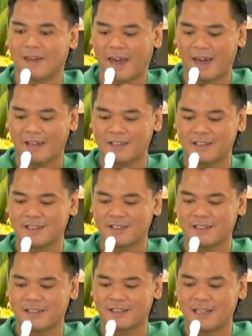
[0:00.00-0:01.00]

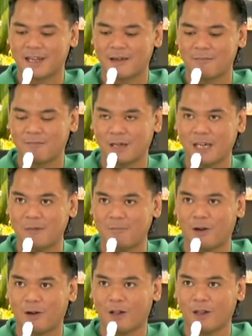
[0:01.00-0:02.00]
Hence,
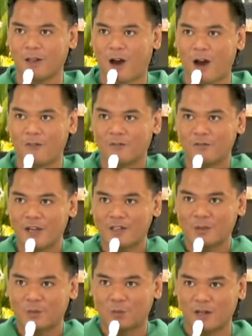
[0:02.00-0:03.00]
people of
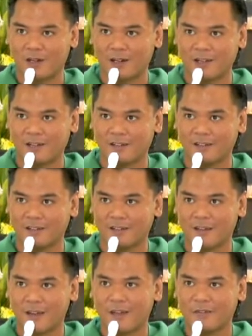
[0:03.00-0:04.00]
this
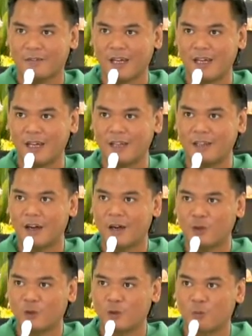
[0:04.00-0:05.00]
world
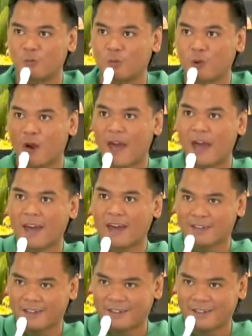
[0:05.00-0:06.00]
need to
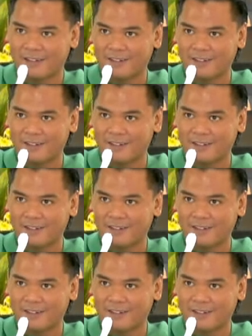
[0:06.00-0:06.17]
pray.